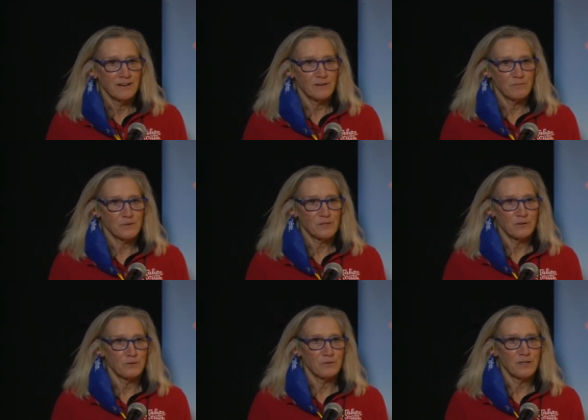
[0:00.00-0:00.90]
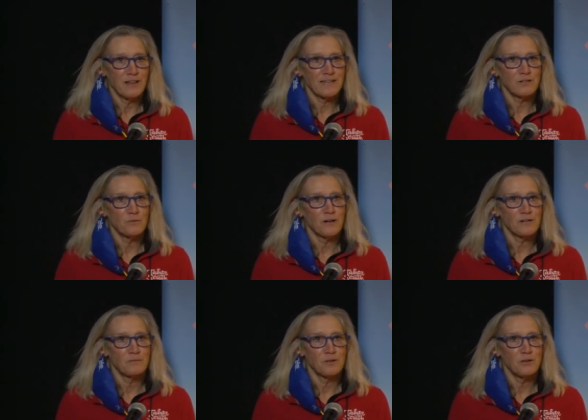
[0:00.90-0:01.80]
Um, so we'd like to
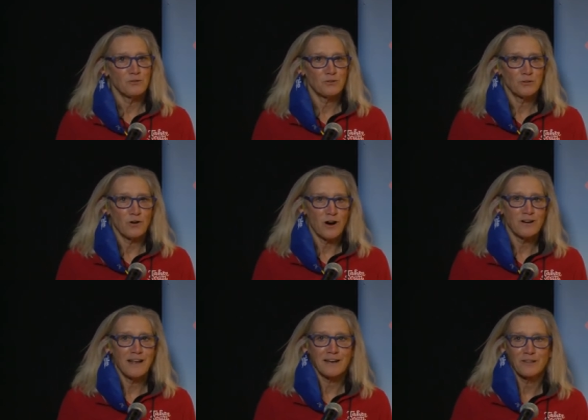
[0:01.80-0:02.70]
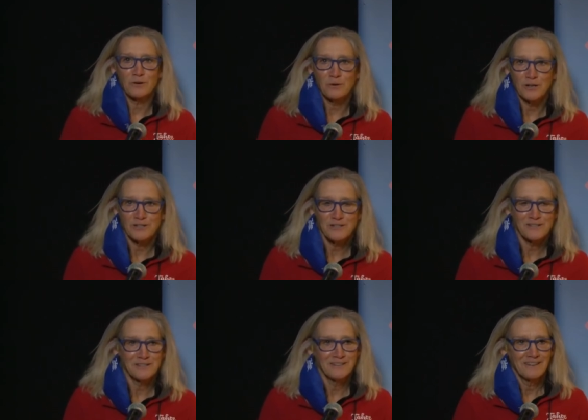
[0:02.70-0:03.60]
welcome you to our neck of the
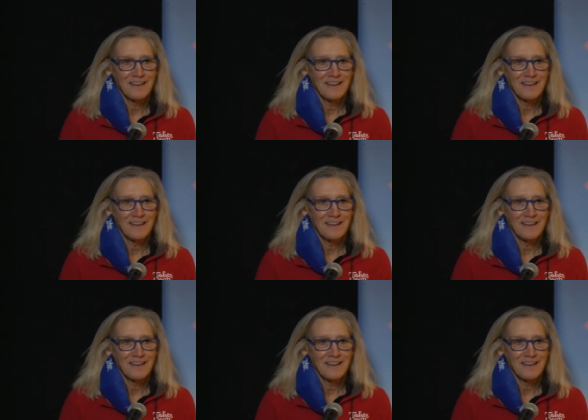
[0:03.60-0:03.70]
woods.